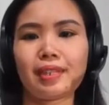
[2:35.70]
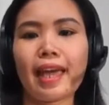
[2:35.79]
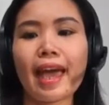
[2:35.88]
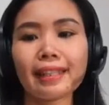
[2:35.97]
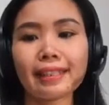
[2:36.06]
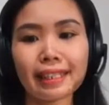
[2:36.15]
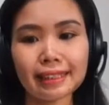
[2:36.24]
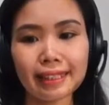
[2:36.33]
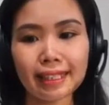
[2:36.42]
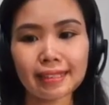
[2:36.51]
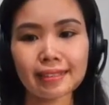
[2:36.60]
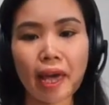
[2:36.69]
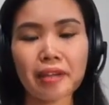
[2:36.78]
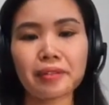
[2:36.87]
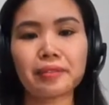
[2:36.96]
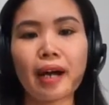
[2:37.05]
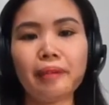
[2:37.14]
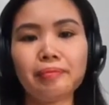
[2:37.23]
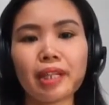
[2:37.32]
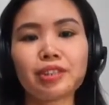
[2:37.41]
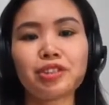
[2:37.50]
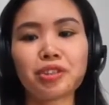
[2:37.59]
And in this diagram,
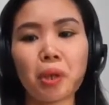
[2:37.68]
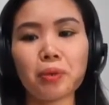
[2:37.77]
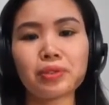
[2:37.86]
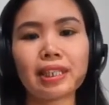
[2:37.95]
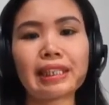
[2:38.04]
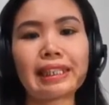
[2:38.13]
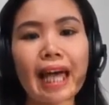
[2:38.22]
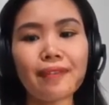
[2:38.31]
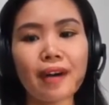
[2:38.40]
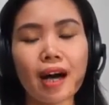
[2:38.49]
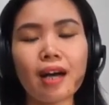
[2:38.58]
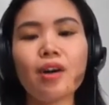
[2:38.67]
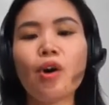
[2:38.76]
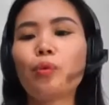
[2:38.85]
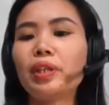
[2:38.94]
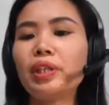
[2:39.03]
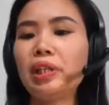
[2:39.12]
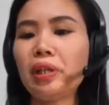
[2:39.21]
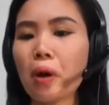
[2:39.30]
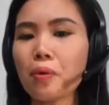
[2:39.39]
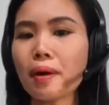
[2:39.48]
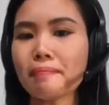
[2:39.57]
it shows the lava with
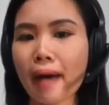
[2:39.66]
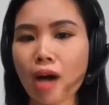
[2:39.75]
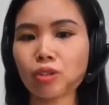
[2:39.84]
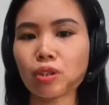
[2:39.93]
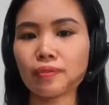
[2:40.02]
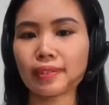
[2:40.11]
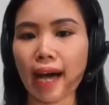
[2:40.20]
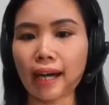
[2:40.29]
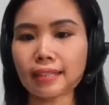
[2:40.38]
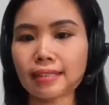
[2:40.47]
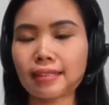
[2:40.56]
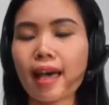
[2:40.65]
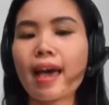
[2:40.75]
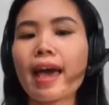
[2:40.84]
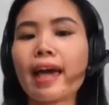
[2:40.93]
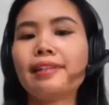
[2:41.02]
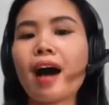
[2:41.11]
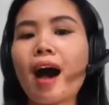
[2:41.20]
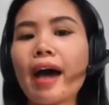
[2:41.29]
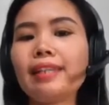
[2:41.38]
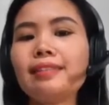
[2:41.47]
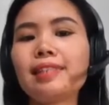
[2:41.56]
low amount of gas and high
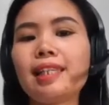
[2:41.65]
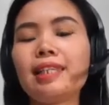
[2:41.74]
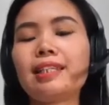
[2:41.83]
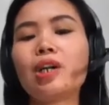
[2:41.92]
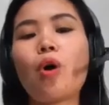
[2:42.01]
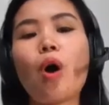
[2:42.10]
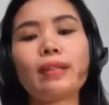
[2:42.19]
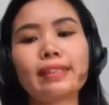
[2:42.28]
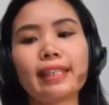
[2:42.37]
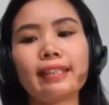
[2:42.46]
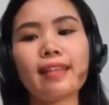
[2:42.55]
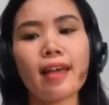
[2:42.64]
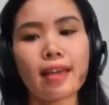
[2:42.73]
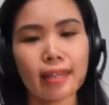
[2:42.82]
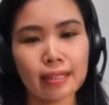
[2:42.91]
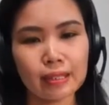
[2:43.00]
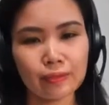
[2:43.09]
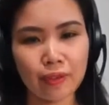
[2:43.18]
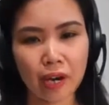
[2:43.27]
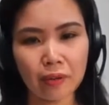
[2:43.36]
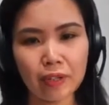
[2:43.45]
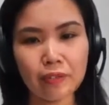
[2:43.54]
silica content is
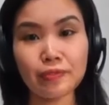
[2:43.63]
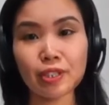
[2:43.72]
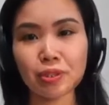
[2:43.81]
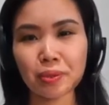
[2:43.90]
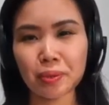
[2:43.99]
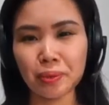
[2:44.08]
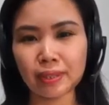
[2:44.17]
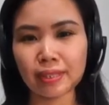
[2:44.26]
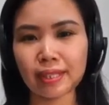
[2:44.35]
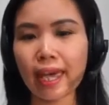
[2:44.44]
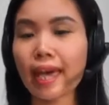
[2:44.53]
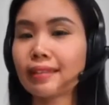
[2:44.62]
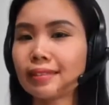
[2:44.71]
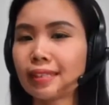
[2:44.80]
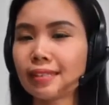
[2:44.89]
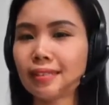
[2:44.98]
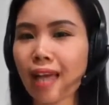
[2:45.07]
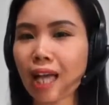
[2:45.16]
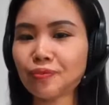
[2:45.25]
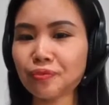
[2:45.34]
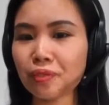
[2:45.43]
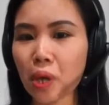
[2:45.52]
very viscous and does not
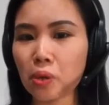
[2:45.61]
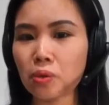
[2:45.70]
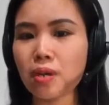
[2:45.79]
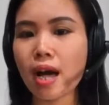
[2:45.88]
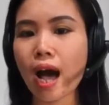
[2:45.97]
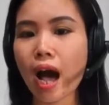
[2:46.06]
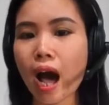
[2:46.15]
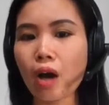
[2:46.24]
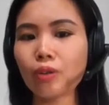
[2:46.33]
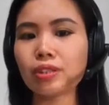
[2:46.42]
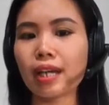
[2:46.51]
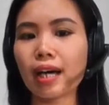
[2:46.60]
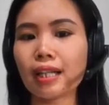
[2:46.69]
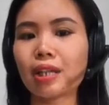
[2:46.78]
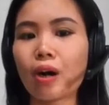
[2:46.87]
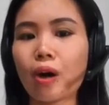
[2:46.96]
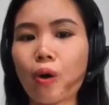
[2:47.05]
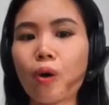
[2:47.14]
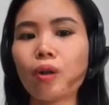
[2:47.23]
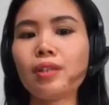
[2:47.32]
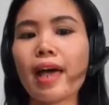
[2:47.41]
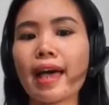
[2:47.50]
flow out at all
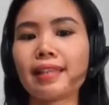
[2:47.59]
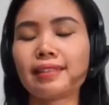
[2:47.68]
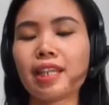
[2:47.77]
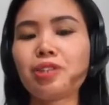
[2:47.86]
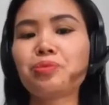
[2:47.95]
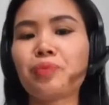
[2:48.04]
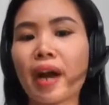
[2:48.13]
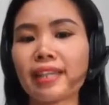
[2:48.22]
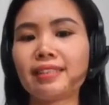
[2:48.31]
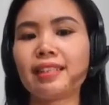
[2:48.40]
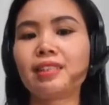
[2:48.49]
as it rises,